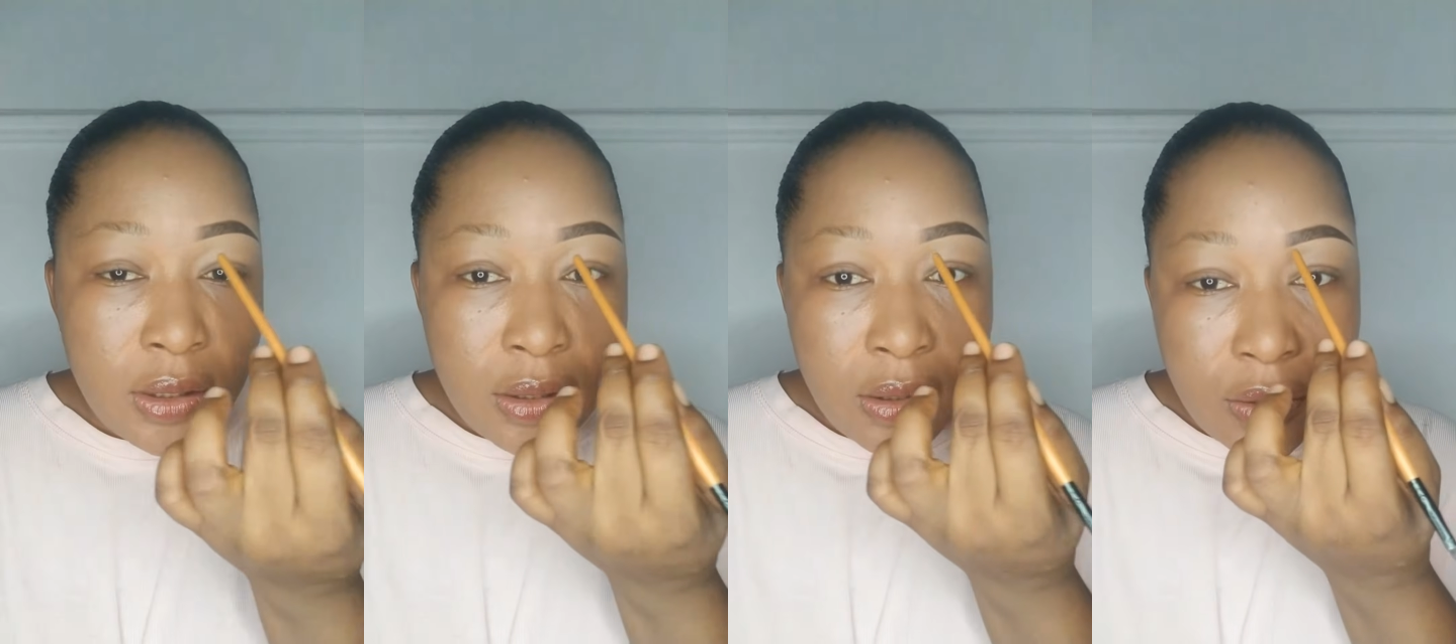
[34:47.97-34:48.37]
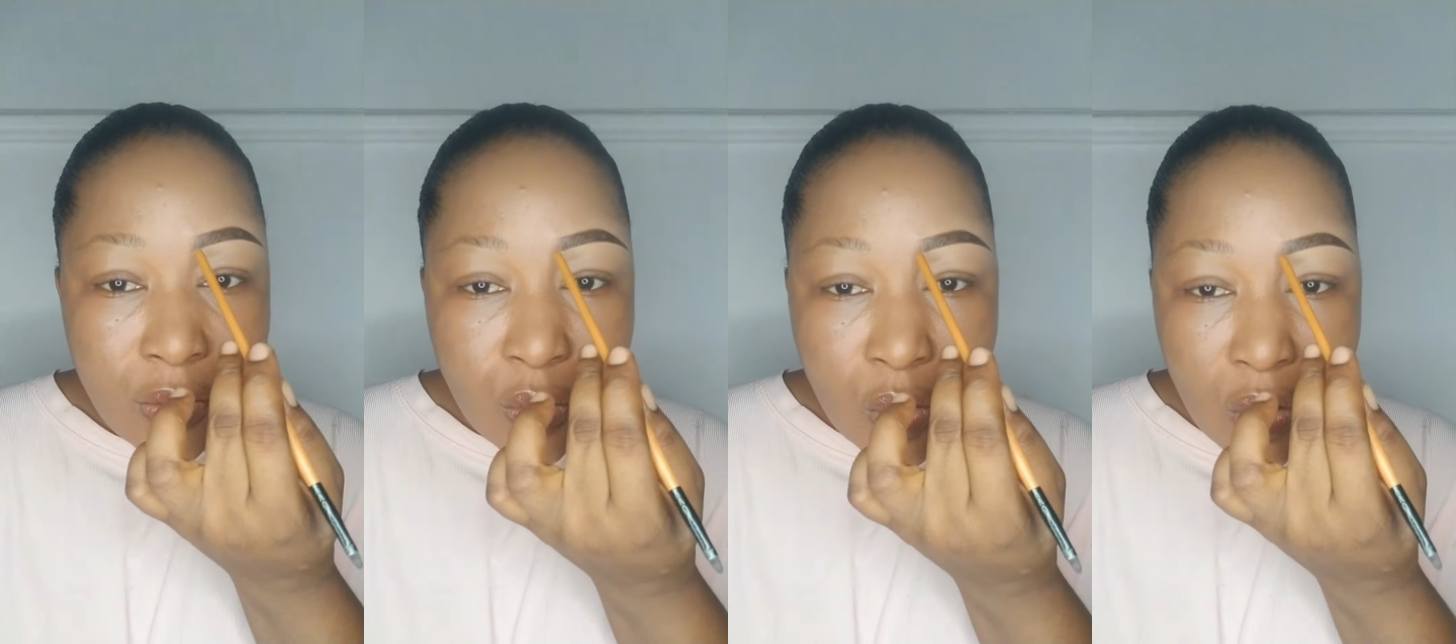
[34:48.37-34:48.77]

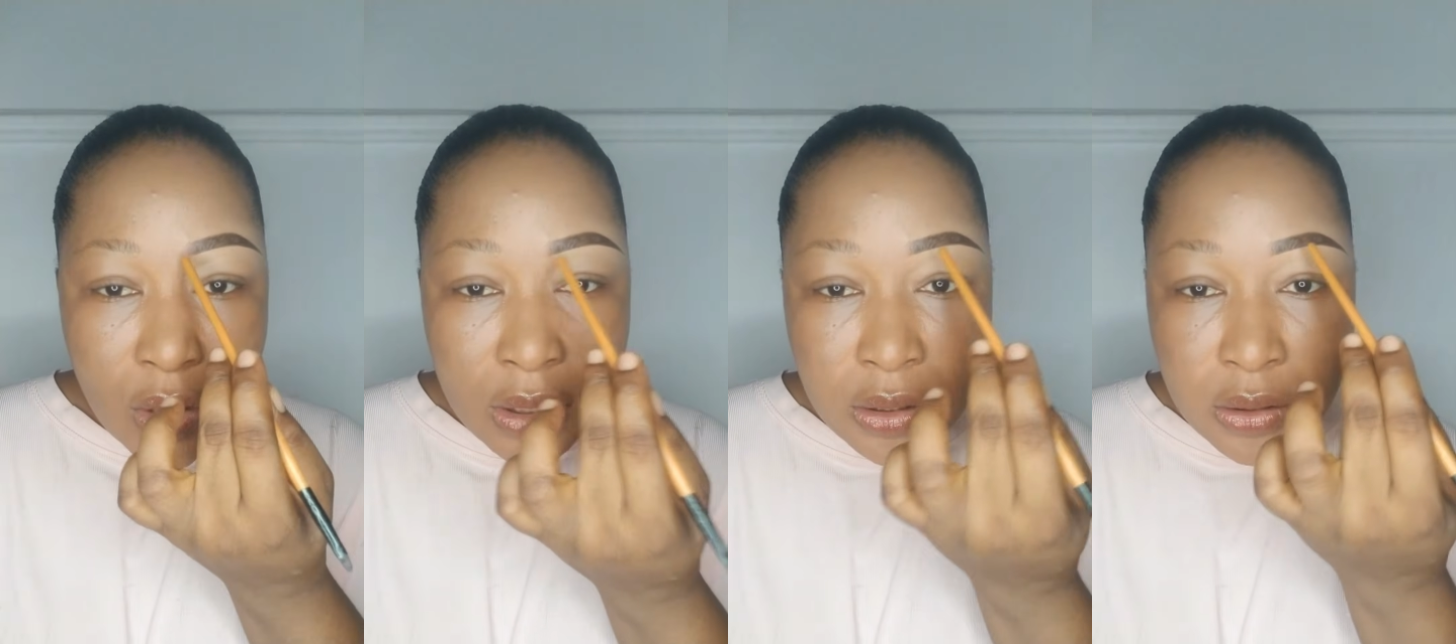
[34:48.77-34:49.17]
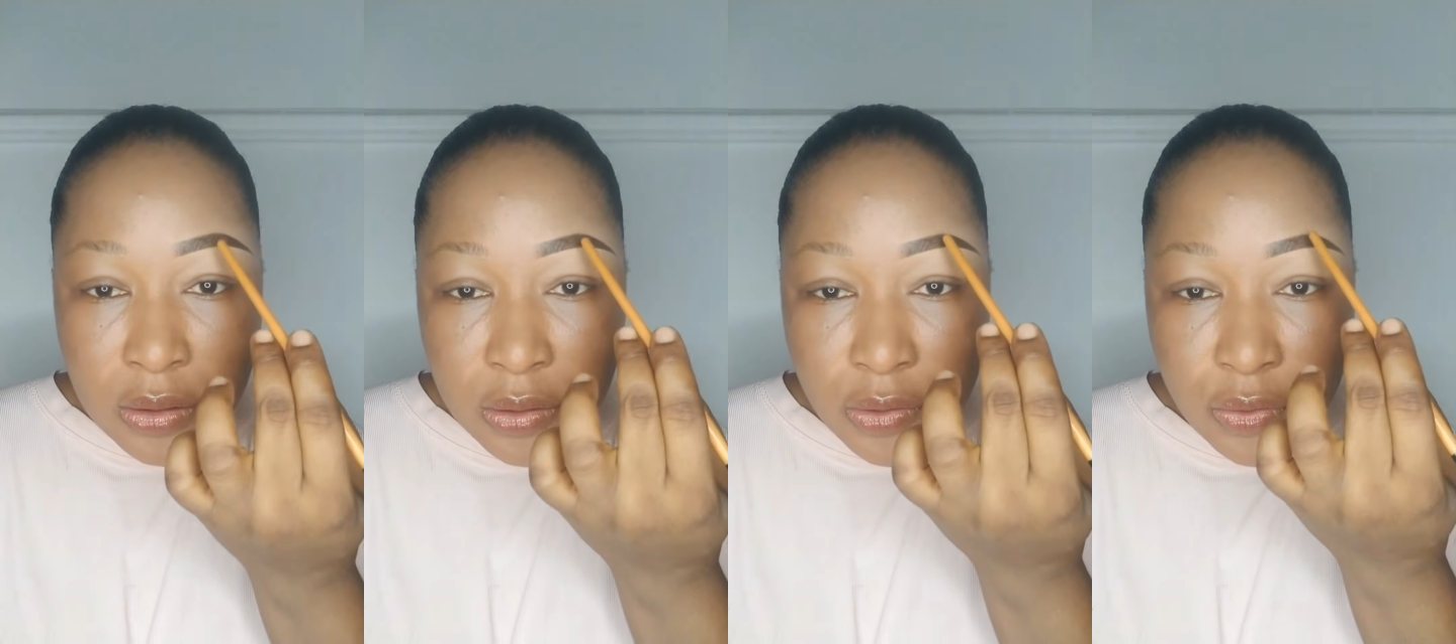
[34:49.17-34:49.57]
this corner,
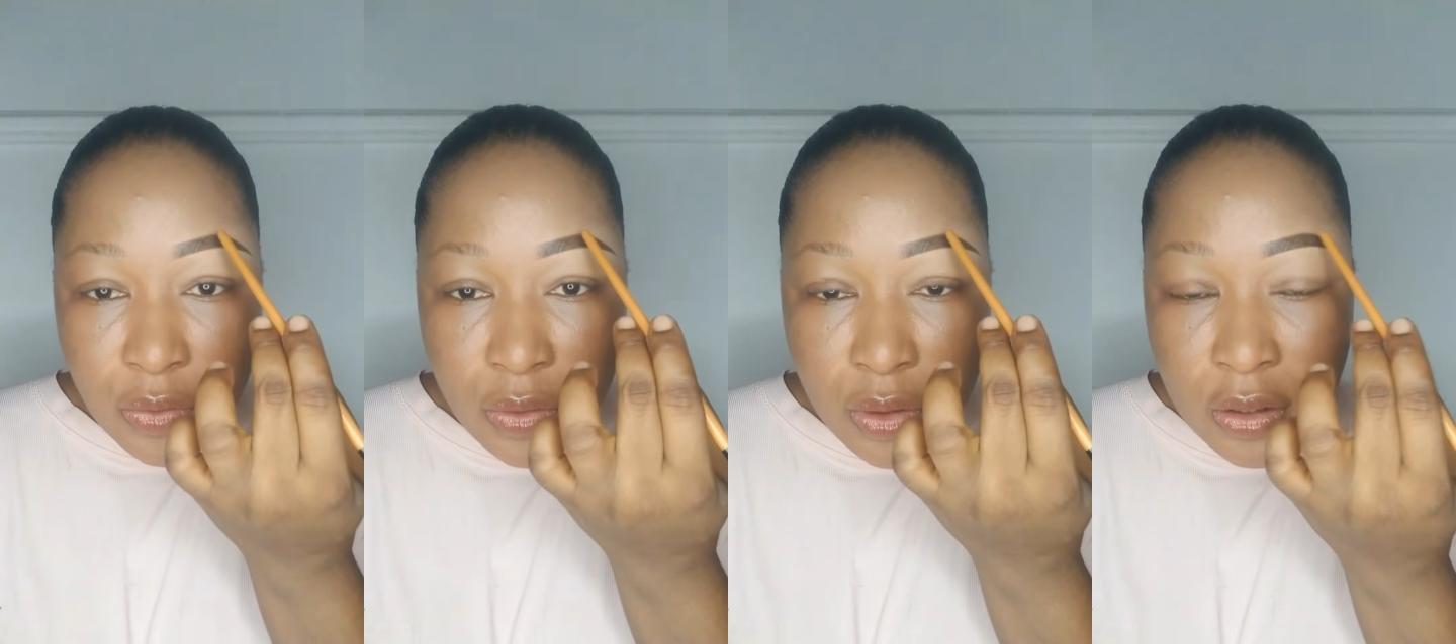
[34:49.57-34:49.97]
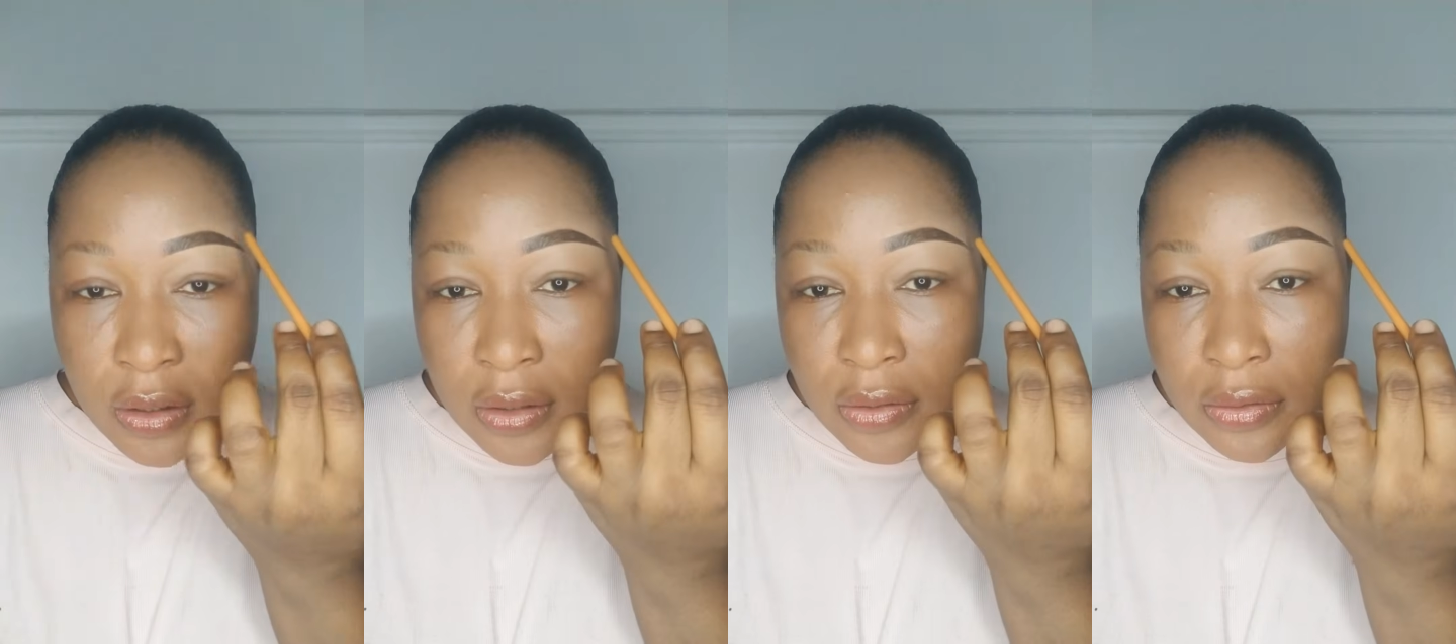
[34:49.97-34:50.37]
and this
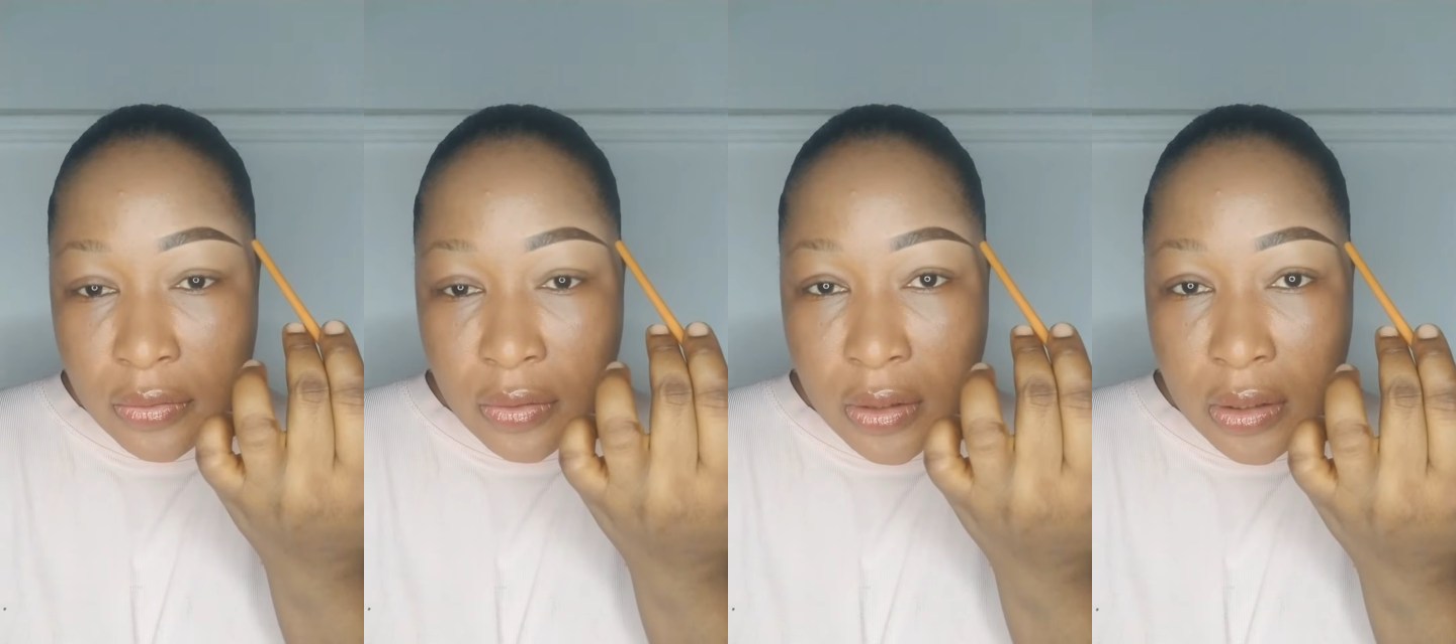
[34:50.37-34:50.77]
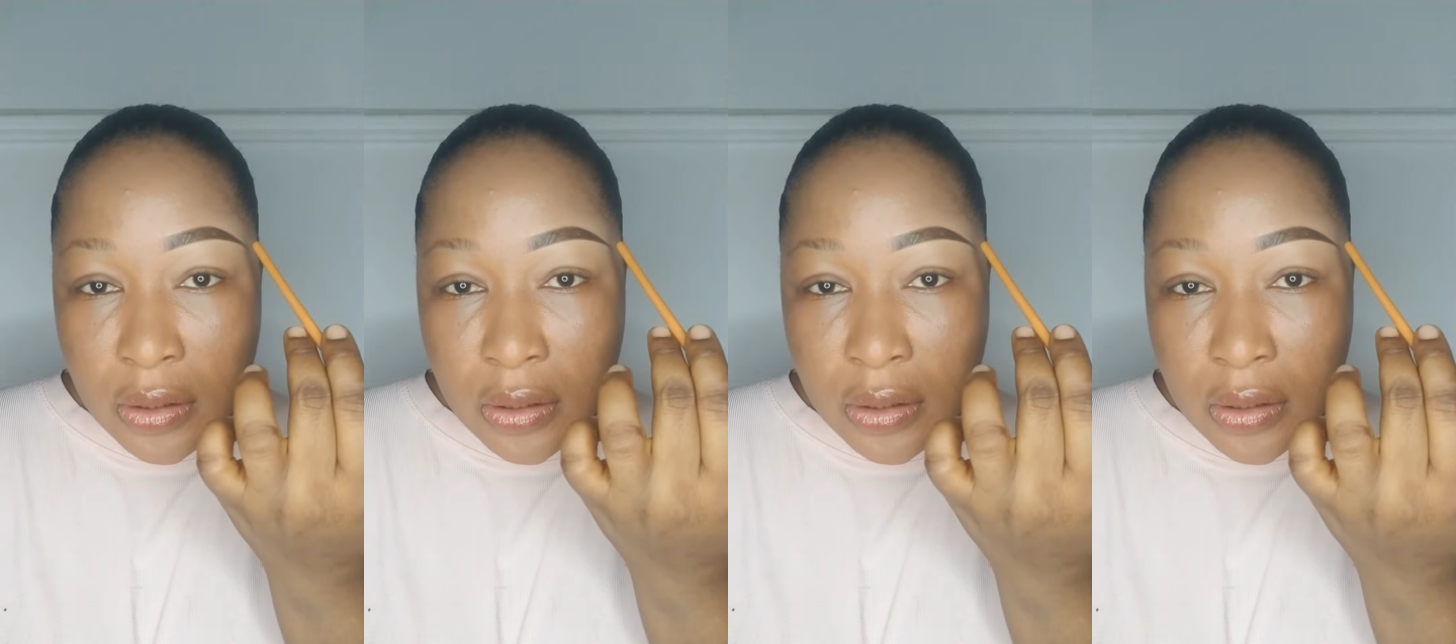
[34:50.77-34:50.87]
corner?